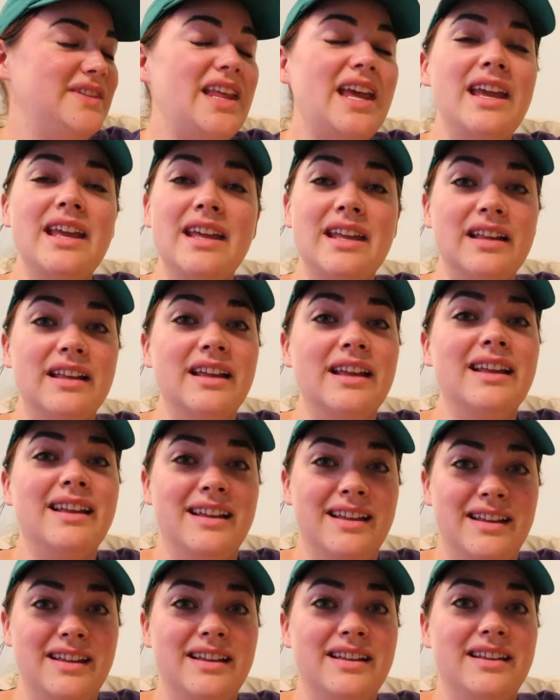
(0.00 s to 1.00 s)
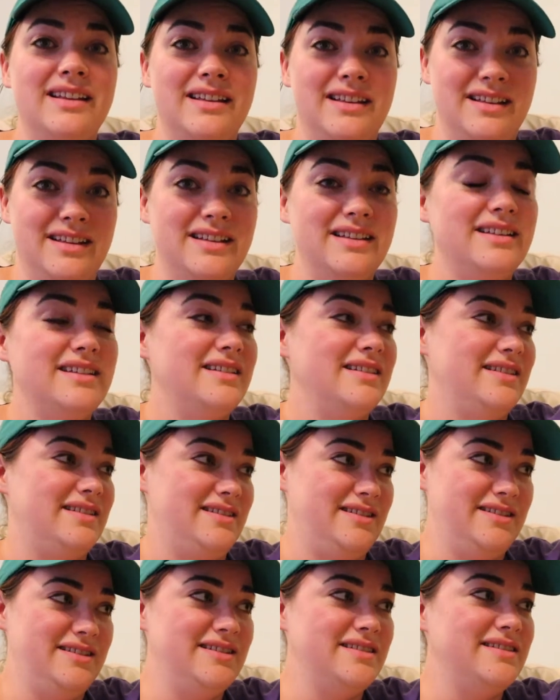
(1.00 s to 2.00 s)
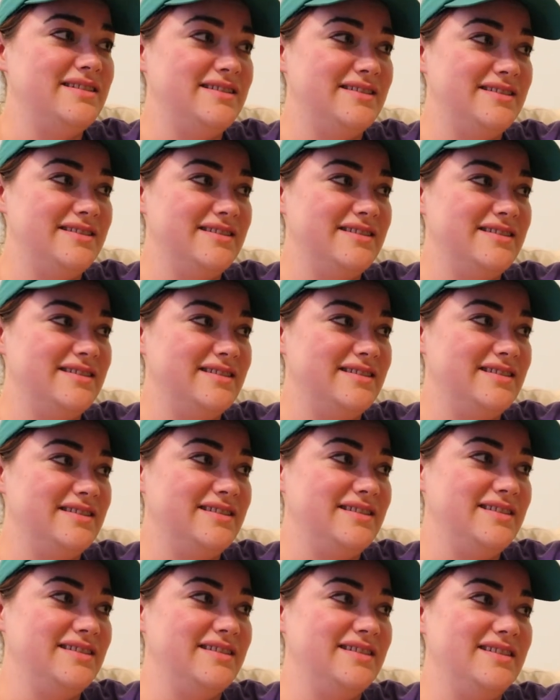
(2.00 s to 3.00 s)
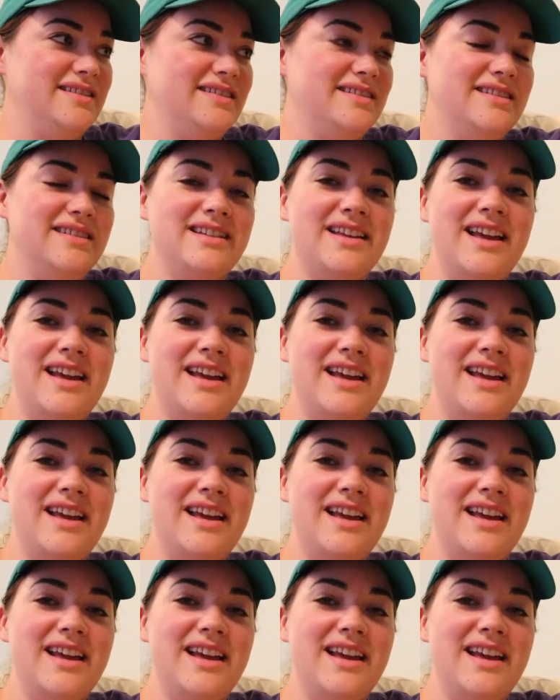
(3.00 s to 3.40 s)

(not speaking)